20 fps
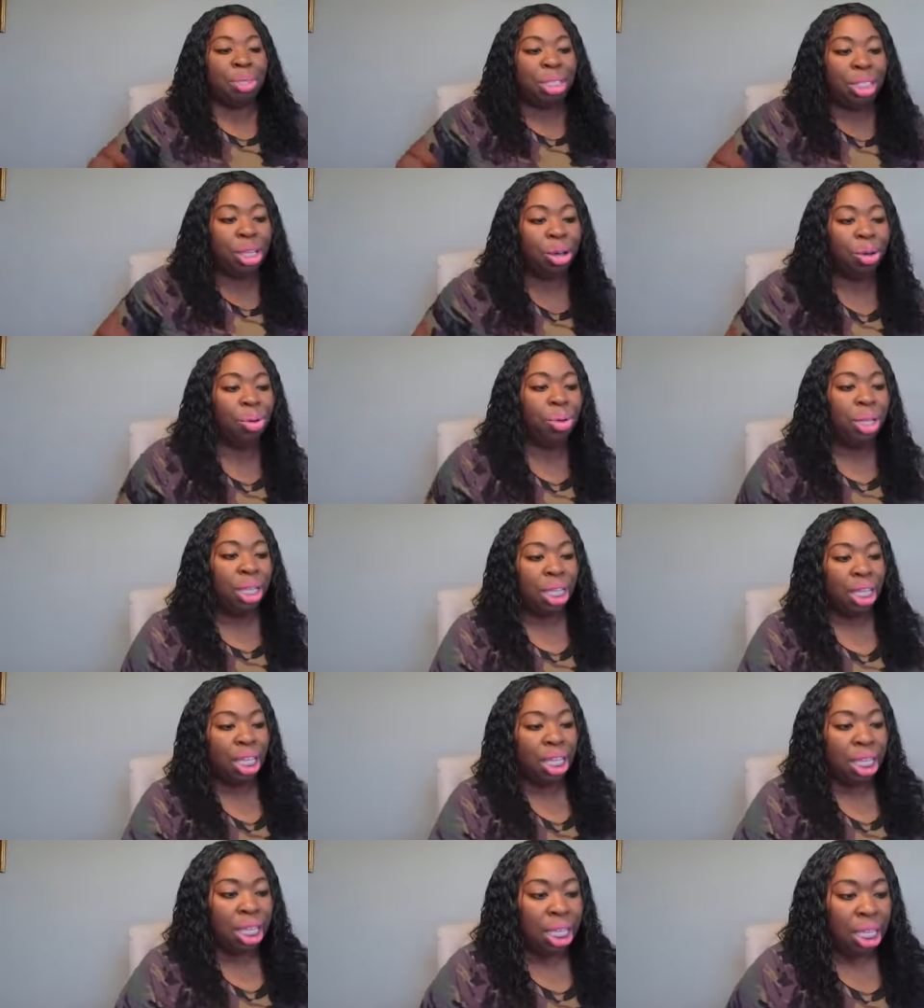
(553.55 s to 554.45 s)
So,
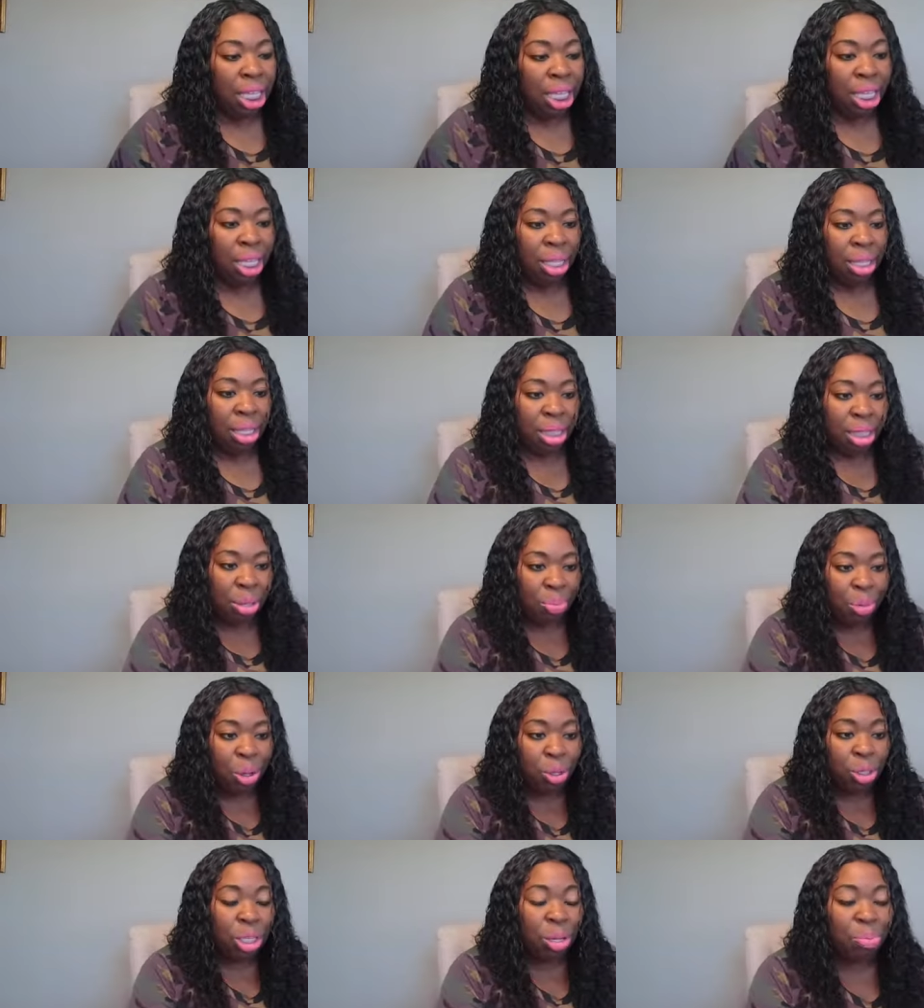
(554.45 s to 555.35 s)
the
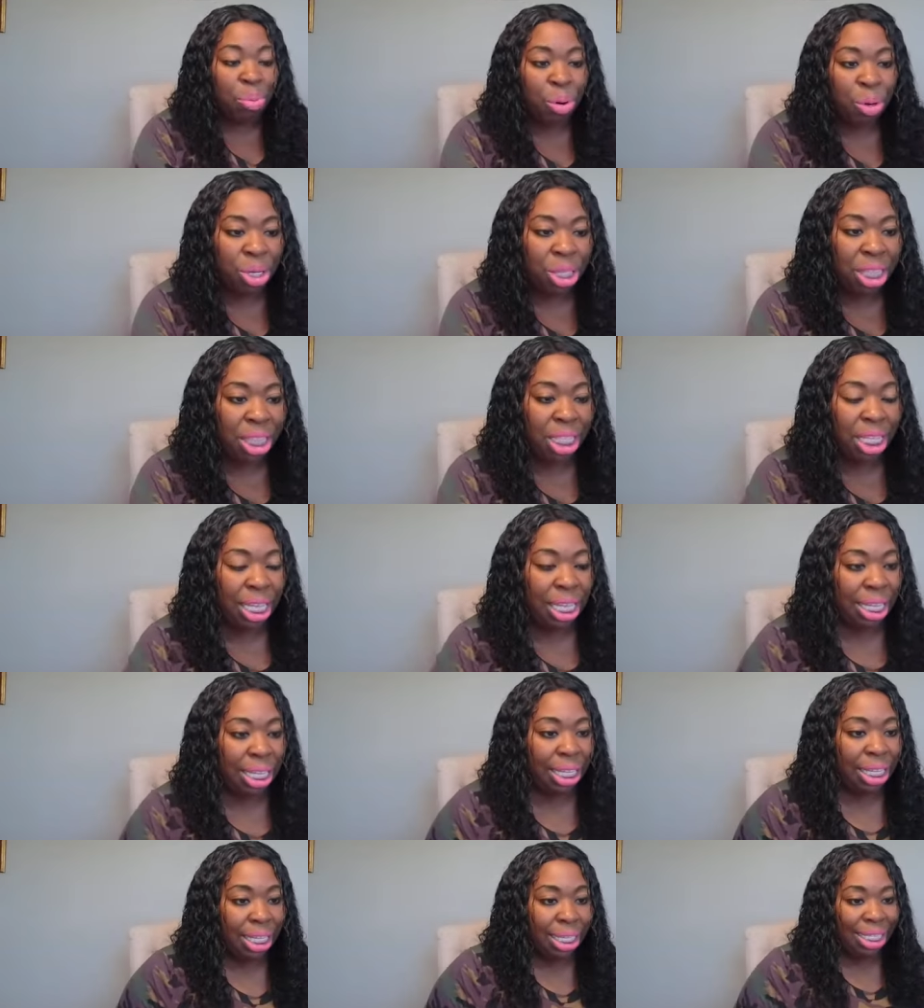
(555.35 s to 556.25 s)
most important
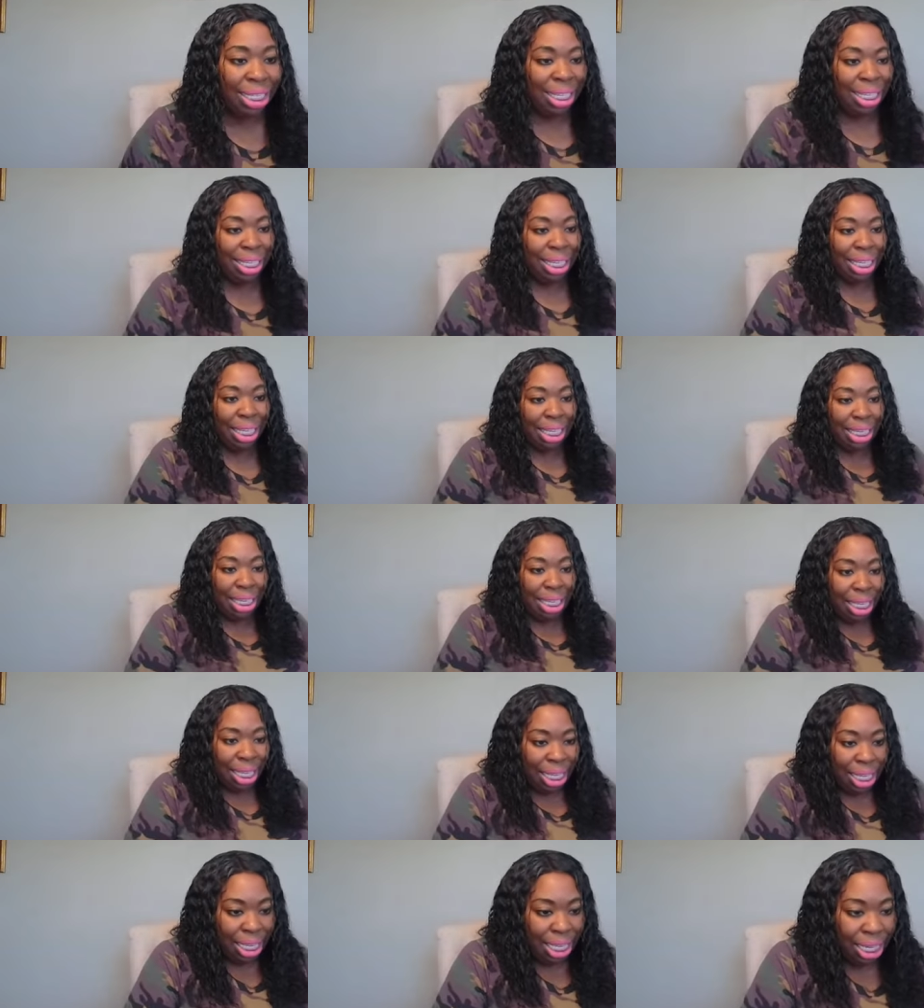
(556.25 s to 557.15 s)
thing to get
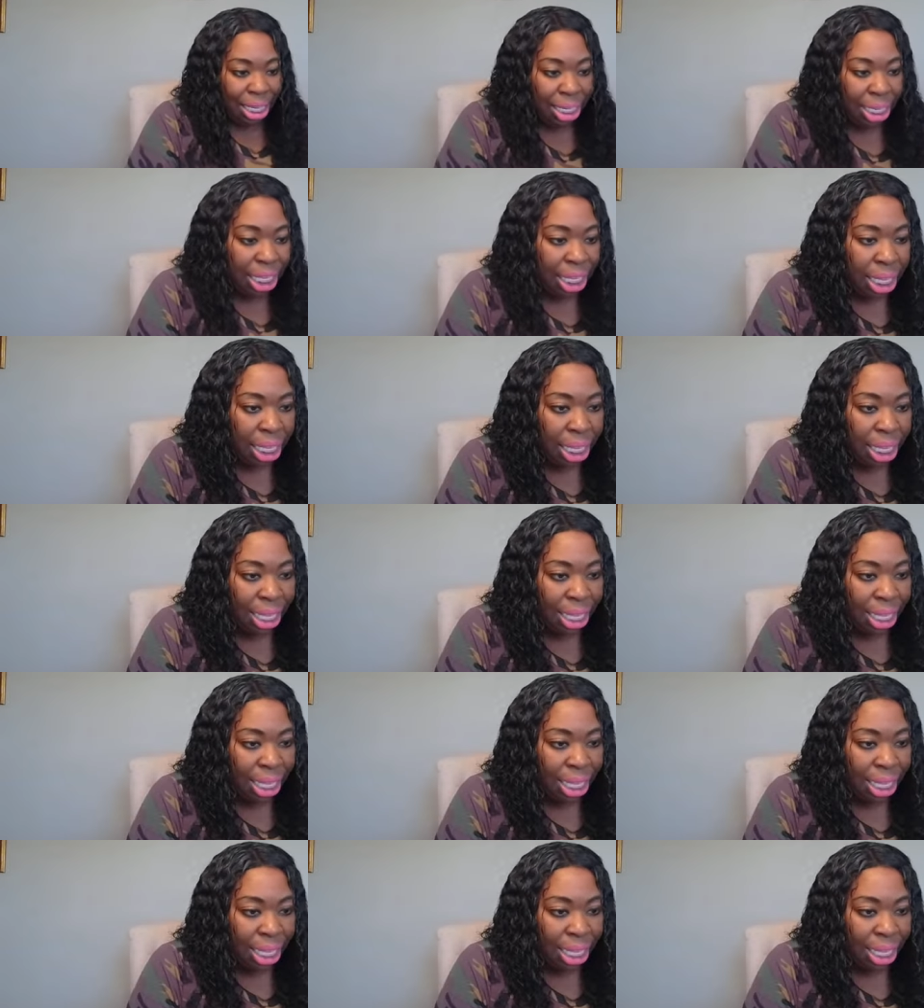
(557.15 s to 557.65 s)
in